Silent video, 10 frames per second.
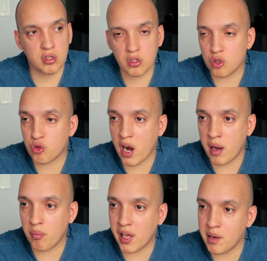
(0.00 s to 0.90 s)
You try
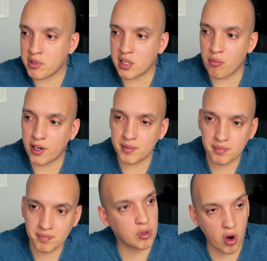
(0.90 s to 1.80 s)
and blame someone.
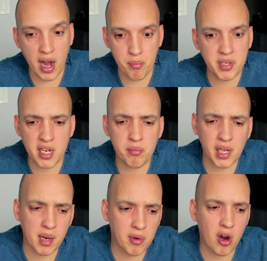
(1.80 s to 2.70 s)
Or I did
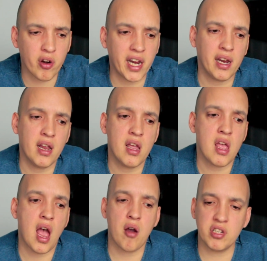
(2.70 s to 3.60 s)
blame Coty.
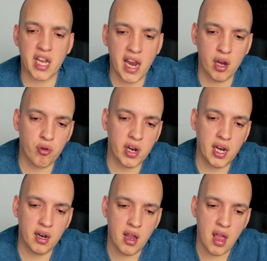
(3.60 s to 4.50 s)
I was
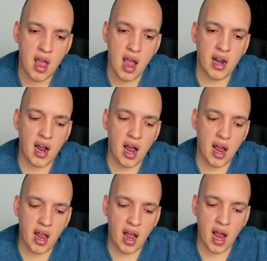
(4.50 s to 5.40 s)
angry, and
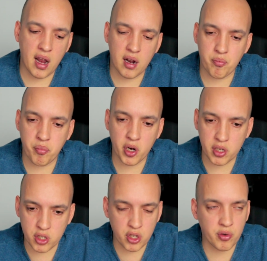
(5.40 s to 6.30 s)
I
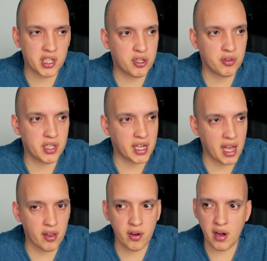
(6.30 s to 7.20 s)
put 2 and 2
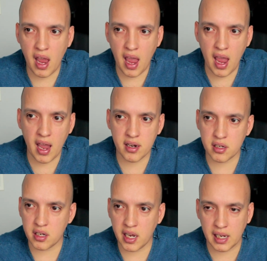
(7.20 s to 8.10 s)
together,
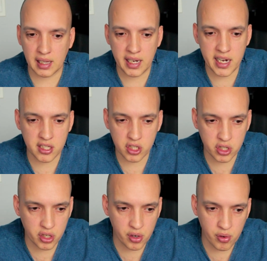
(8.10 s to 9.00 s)
and it leads
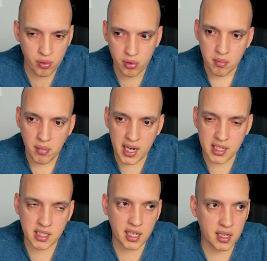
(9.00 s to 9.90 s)
to my
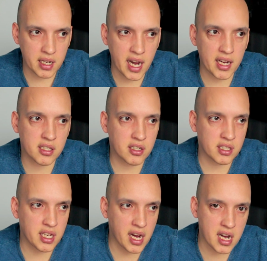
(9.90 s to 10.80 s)
snakes are
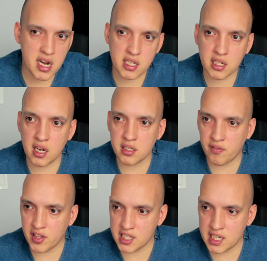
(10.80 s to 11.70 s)
sick, and it's because
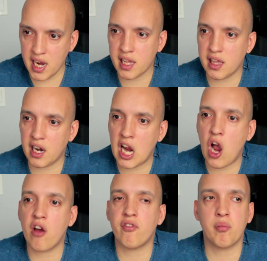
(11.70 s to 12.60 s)
of the snake that I
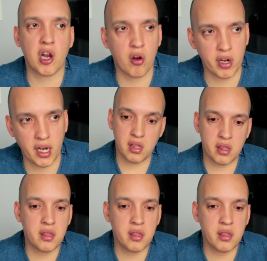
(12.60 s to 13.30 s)
got from Coty.